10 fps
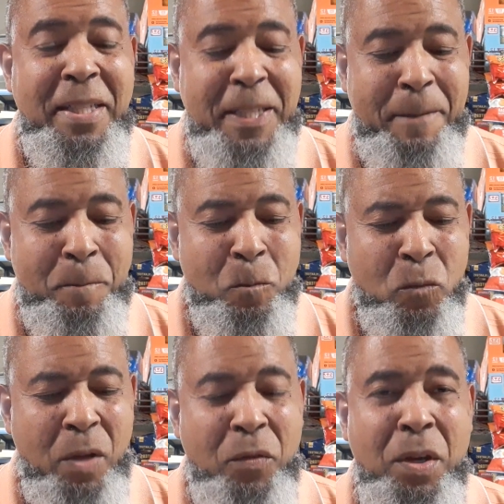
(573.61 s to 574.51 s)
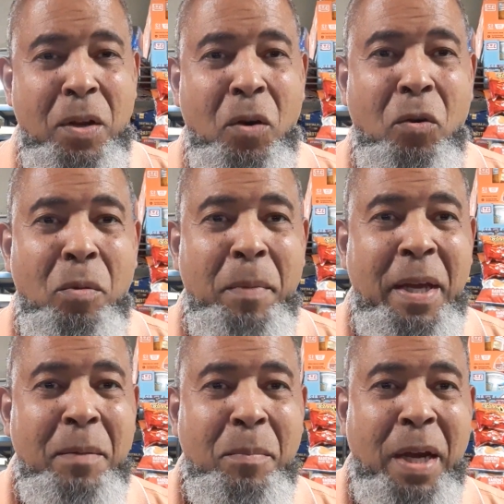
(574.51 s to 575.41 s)
See, if you can hold a
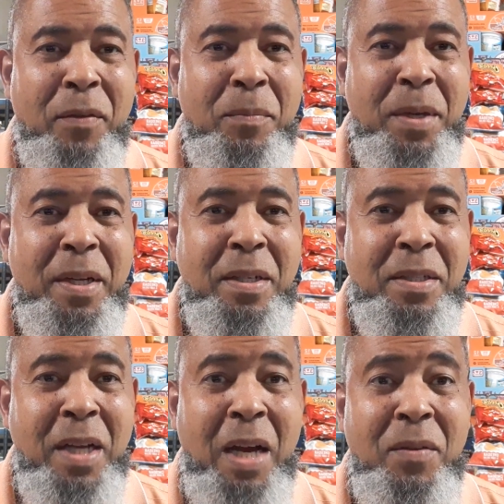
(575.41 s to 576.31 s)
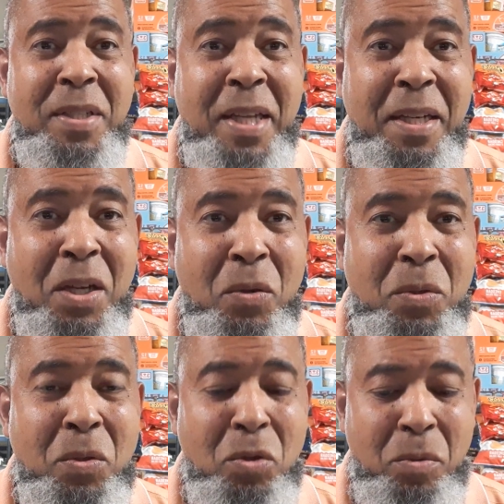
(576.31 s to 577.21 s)
man back from getting a job and say no
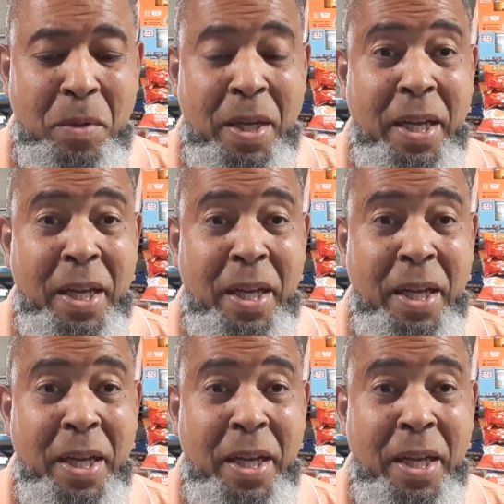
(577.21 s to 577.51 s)
to him,